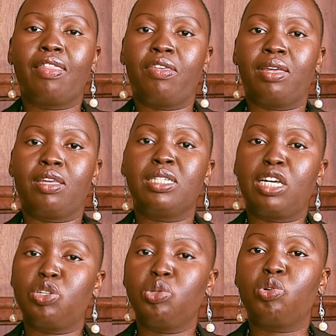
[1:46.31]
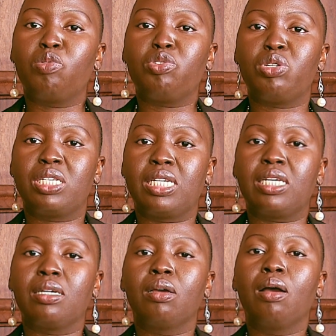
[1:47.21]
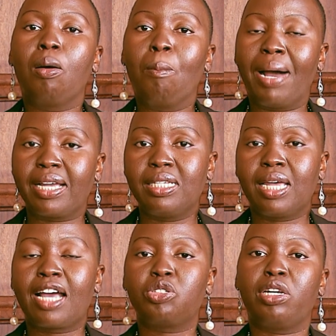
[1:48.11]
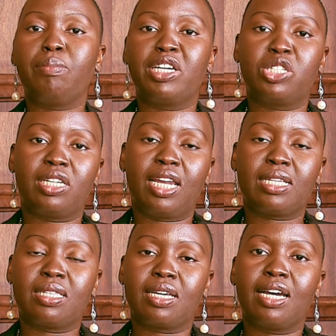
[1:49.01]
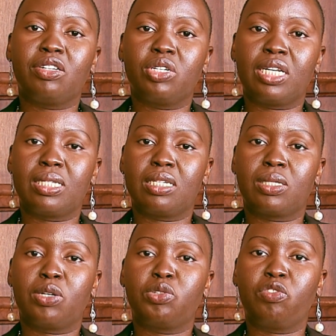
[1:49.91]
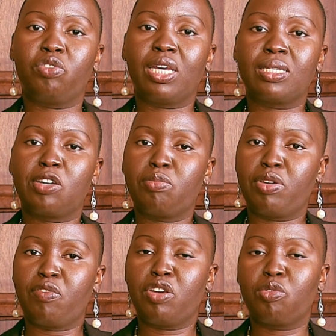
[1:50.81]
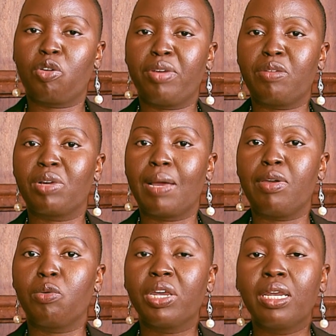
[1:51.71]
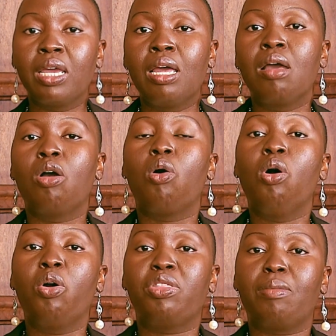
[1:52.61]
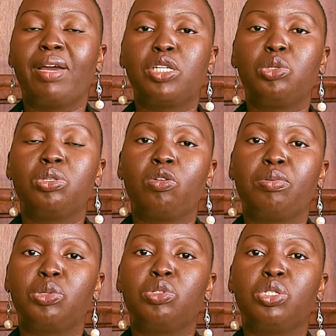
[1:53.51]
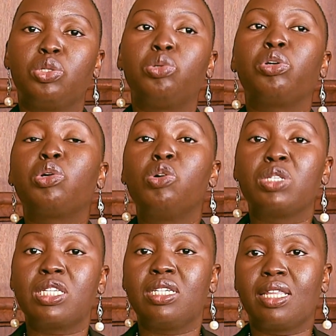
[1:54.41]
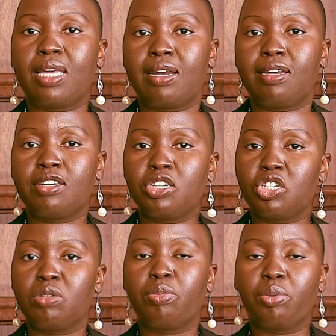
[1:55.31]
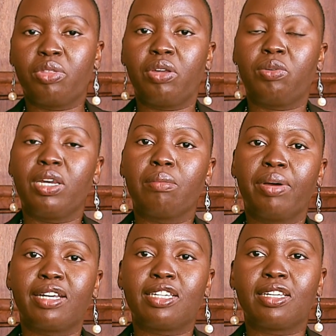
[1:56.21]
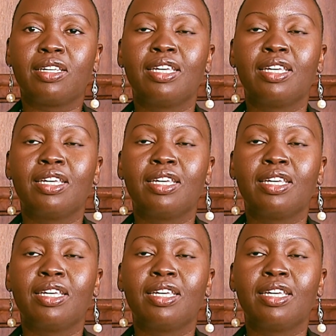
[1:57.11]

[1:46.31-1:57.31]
The international community might actually marginalize the country as a result of a ZANU-PF and Robert Mugabe win, or they might use the opportunity to reconsider their relationship with the ruling party.